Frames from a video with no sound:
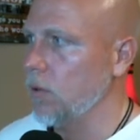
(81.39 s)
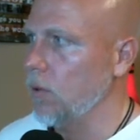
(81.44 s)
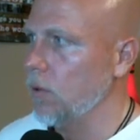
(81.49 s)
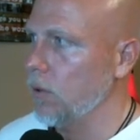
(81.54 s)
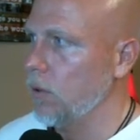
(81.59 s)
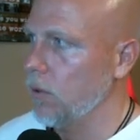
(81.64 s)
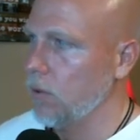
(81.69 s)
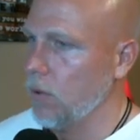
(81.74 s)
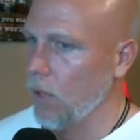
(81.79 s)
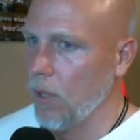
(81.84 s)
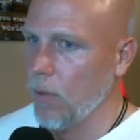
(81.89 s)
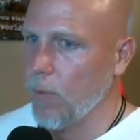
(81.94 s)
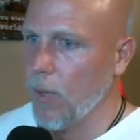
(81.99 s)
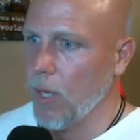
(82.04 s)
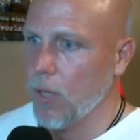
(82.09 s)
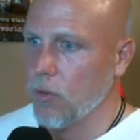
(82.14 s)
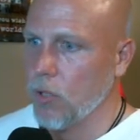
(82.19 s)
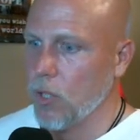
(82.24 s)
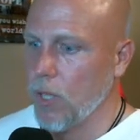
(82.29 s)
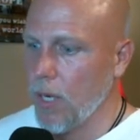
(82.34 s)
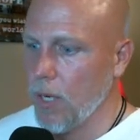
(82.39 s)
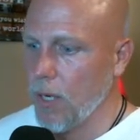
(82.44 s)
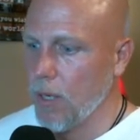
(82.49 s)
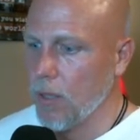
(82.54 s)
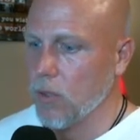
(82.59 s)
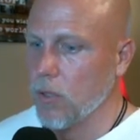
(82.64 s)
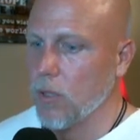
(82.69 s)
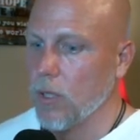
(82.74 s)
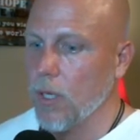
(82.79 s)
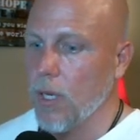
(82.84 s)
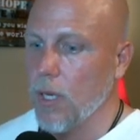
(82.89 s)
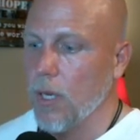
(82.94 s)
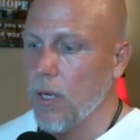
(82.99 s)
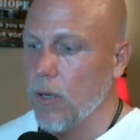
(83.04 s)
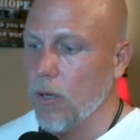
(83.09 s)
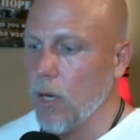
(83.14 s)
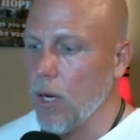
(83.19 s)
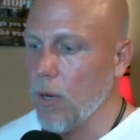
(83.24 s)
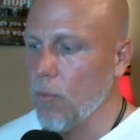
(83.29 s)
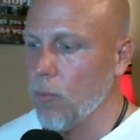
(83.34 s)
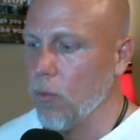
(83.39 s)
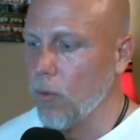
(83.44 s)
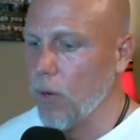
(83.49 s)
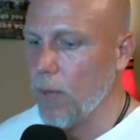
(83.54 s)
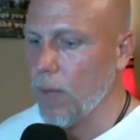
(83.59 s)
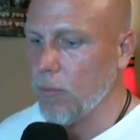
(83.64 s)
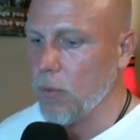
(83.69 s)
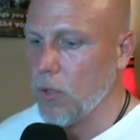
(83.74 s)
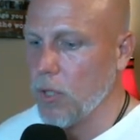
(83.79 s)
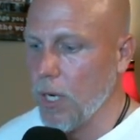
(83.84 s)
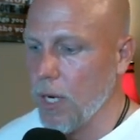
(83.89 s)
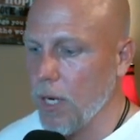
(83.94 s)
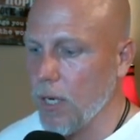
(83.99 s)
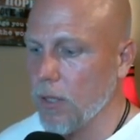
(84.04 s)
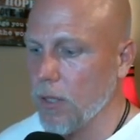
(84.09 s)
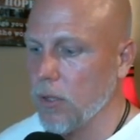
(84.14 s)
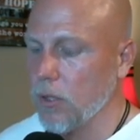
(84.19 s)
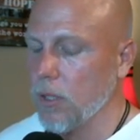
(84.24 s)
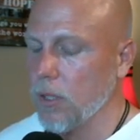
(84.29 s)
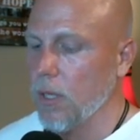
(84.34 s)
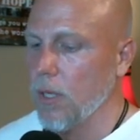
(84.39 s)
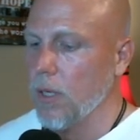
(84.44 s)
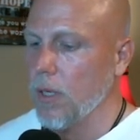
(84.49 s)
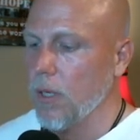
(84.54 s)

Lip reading: Uranus all about change, abrupt change,